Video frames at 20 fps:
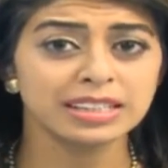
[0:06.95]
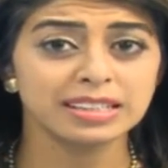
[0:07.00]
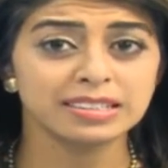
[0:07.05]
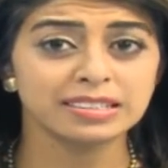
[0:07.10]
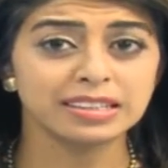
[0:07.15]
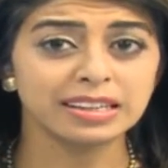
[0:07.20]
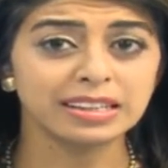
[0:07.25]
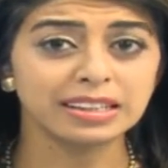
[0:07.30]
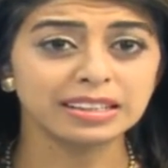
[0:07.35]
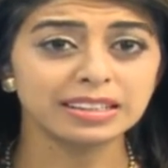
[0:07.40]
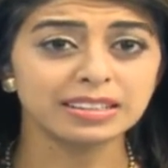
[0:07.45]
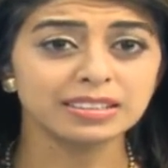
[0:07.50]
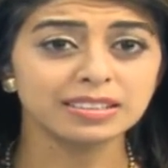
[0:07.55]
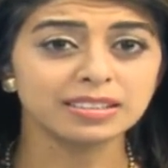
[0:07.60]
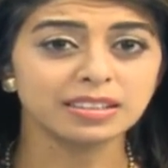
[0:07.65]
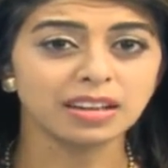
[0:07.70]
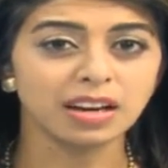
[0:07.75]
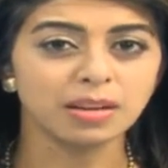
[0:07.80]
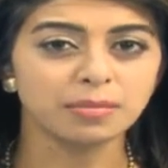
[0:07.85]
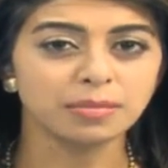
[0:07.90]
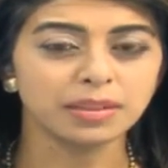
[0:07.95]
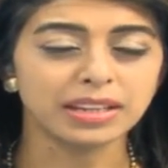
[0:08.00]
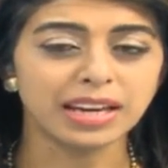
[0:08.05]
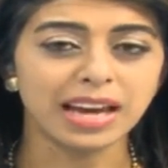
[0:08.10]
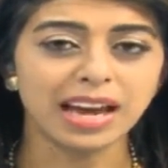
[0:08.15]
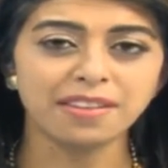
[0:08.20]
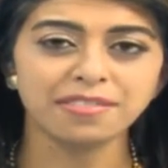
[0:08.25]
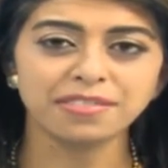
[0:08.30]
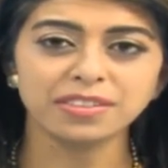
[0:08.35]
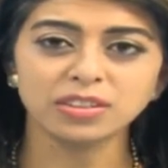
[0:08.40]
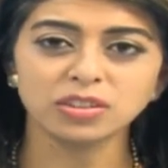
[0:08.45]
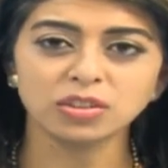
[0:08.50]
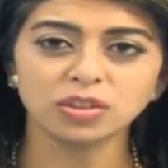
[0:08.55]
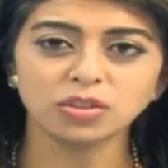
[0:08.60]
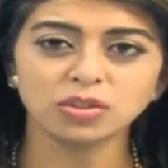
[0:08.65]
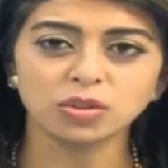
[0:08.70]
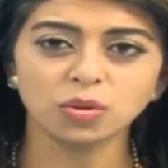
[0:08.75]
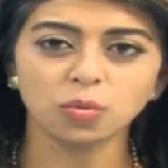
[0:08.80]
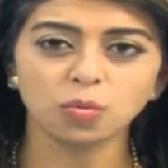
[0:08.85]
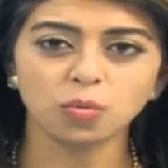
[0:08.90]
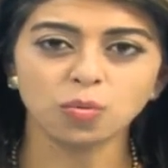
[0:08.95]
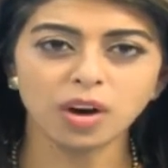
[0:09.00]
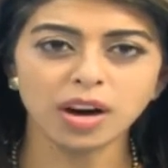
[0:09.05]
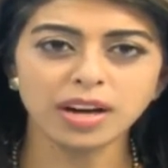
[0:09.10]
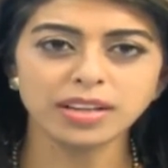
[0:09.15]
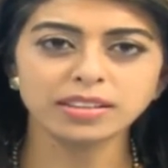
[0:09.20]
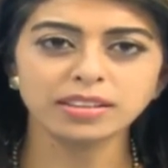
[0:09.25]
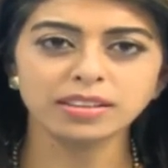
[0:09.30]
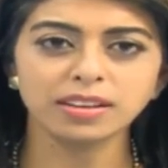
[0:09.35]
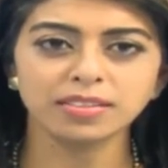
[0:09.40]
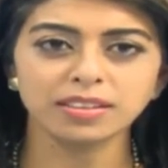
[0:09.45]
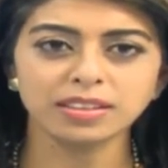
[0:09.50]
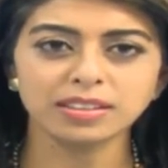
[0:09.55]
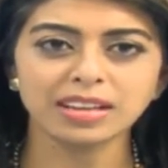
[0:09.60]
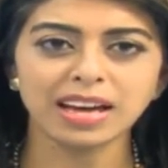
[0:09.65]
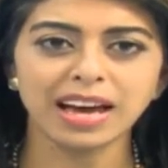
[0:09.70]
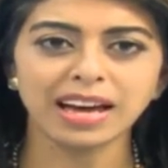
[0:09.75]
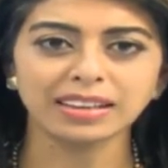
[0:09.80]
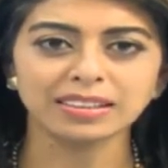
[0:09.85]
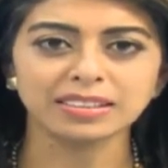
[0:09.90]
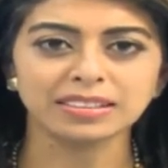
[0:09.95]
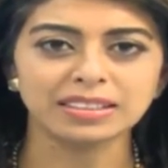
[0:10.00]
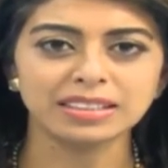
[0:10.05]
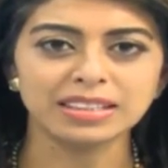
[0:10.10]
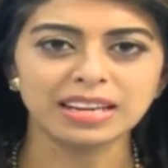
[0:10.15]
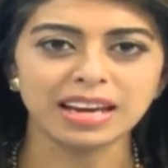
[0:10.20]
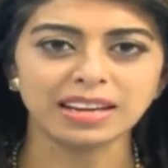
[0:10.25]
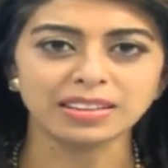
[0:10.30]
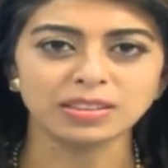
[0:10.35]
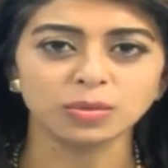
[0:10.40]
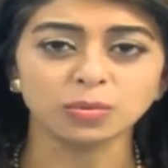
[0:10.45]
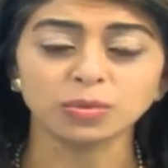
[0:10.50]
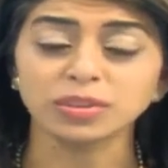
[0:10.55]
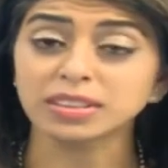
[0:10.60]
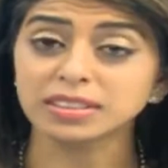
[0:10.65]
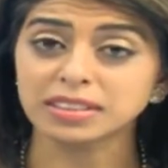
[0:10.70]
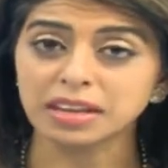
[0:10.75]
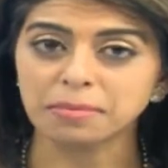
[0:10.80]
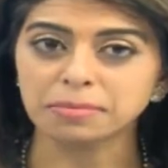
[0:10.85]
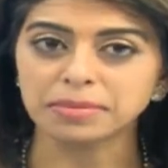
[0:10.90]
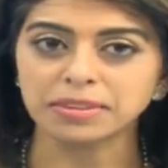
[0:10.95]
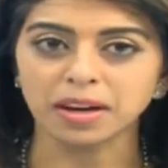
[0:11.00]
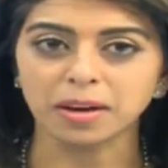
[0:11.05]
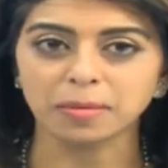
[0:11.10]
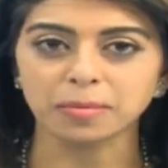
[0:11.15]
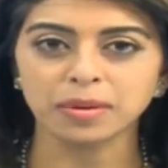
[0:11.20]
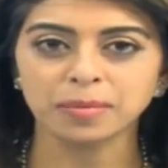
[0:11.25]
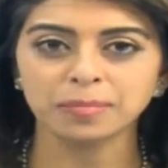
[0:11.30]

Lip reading: saying it is time that efforts to widen the tax net were stepped up.